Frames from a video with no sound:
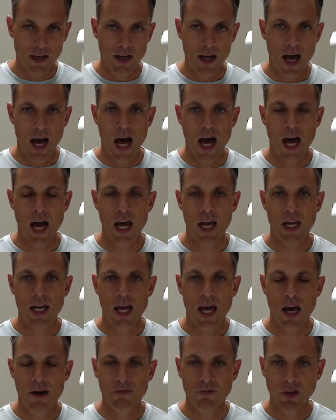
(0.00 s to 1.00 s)
I
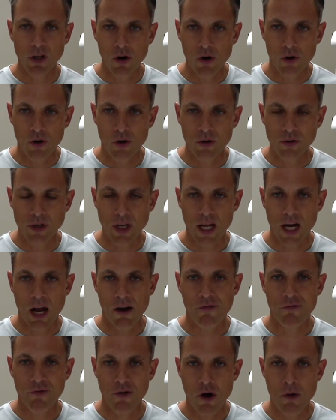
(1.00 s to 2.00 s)
have learned, and I
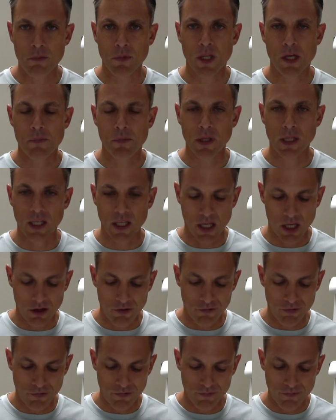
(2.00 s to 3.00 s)
firmly
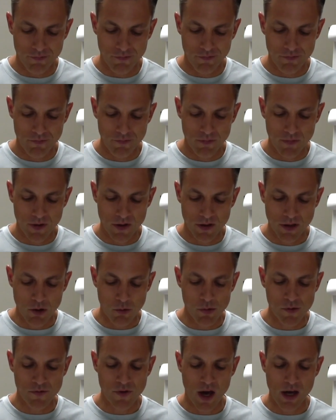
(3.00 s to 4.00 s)
believe, that
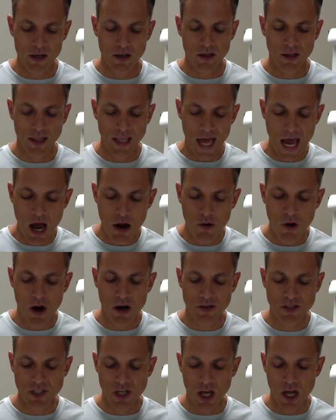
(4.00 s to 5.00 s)
we've got to allow
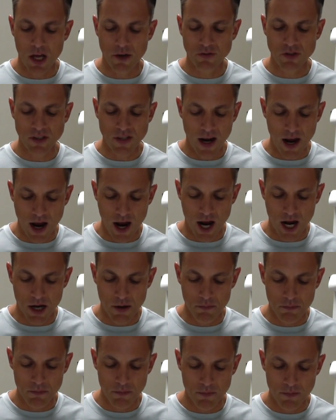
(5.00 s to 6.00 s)
ourselves
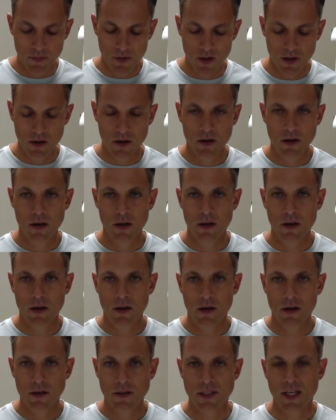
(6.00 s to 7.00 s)
time
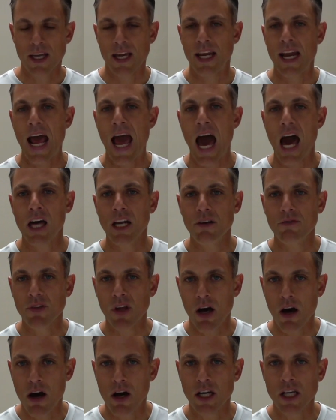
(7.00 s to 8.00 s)
to get out of the
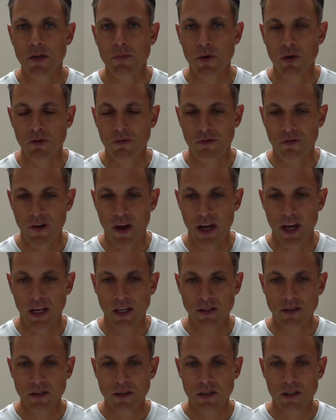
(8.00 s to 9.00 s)
honeymoon
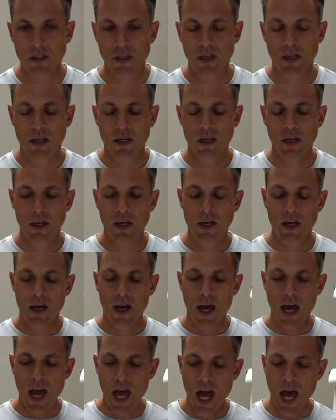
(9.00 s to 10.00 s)
phase
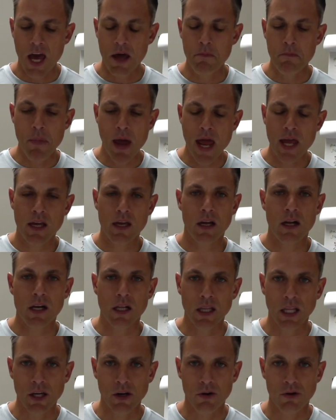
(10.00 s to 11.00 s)
and make
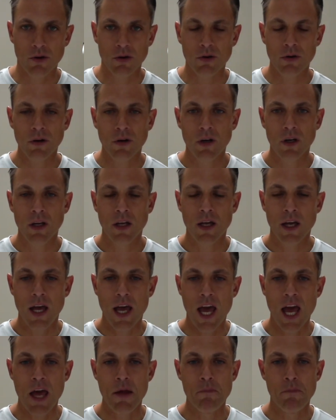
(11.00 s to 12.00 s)
clearer
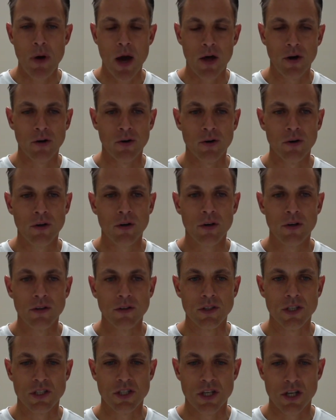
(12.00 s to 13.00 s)
and better
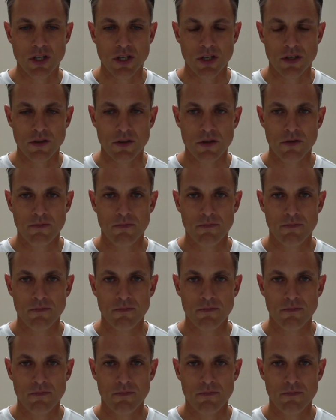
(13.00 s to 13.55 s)
decisions.